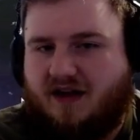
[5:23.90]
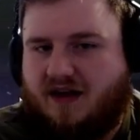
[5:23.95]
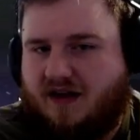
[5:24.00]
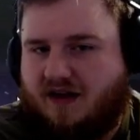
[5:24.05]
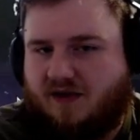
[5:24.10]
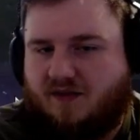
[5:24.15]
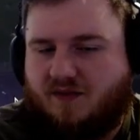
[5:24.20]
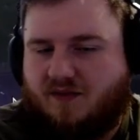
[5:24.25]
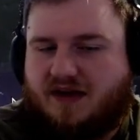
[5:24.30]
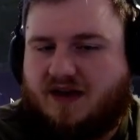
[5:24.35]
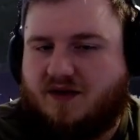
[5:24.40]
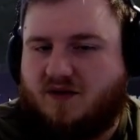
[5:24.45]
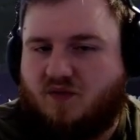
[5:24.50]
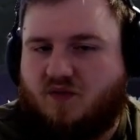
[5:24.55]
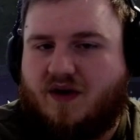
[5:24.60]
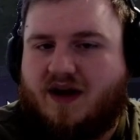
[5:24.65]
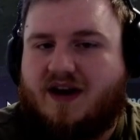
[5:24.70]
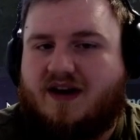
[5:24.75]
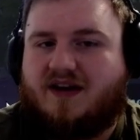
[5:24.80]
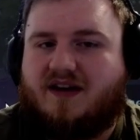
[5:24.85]
We can
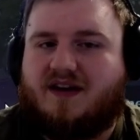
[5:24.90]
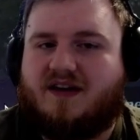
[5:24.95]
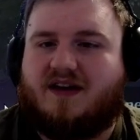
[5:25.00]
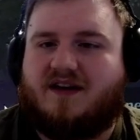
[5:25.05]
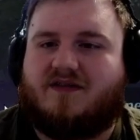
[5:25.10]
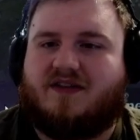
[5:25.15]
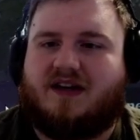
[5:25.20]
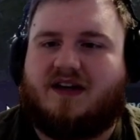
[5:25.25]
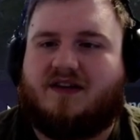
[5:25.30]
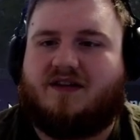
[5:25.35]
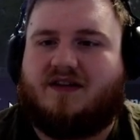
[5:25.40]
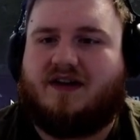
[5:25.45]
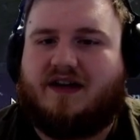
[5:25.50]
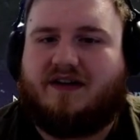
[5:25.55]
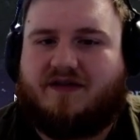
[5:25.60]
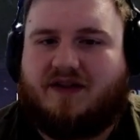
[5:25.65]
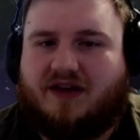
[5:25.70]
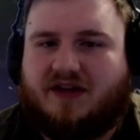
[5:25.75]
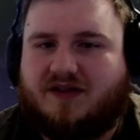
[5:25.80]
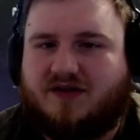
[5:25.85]
win if they don't
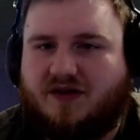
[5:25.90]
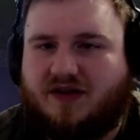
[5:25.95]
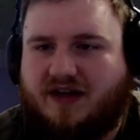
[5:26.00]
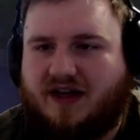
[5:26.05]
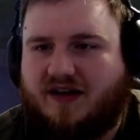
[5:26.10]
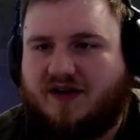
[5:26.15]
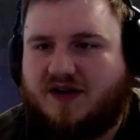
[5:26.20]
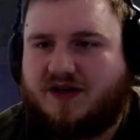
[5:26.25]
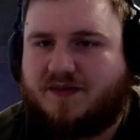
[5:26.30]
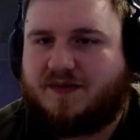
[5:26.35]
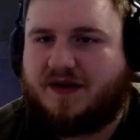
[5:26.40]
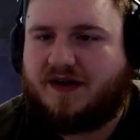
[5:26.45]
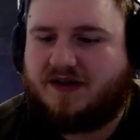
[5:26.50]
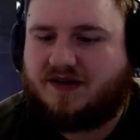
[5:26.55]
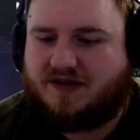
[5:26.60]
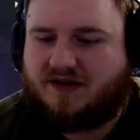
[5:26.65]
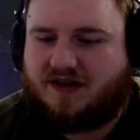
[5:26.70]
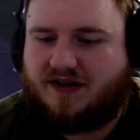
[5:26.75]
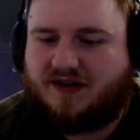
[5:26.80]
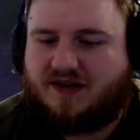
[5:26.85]
have any sort of counter
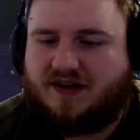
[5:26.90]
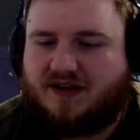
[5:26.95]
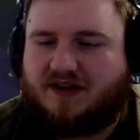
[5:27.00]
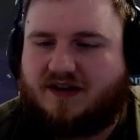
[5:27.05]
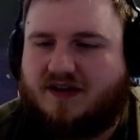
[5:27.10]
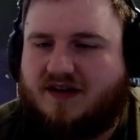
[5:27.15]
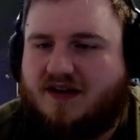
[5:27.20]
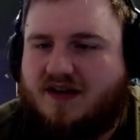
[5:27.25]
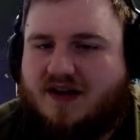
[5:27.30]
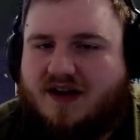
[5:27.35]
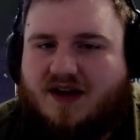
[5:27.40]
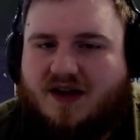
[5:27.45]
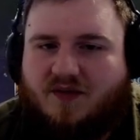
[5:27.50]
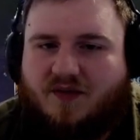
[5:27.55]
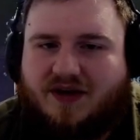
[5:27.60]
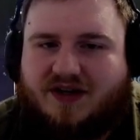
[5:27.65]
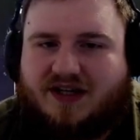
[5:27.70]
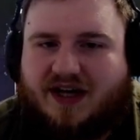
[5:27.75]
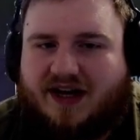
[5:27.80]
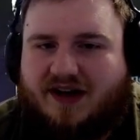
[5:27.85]
spells or anything.
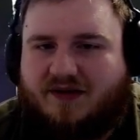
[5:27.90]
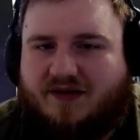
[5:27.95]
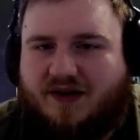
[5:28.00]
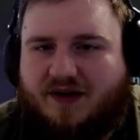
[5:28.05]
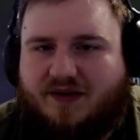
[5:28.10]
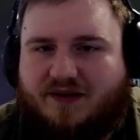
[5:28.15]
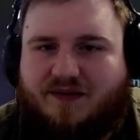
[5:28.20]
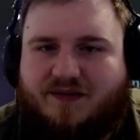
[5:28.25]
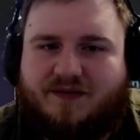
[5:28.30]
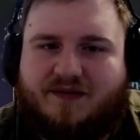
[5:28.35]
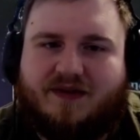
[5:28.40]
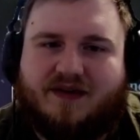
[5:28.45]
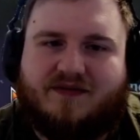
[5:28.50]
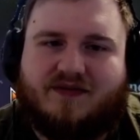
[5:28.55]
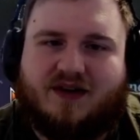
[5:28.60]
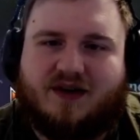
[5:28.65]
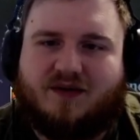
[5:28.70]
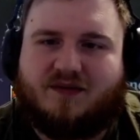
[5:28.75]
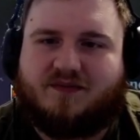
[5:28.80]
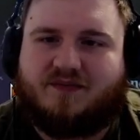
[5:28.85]
Which, I don't know if
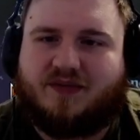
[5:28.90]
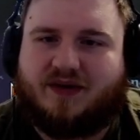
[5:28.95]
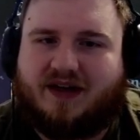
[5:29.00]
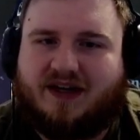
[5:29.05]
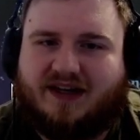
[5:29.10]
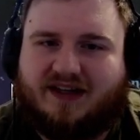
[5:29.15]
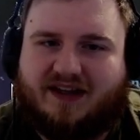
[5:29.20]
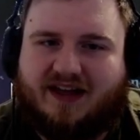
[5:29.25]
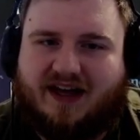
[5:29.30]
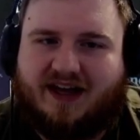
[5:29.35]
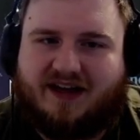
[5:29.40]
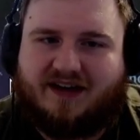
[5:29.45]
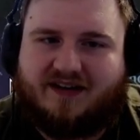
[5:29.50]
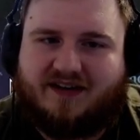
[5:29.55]
they're playing that.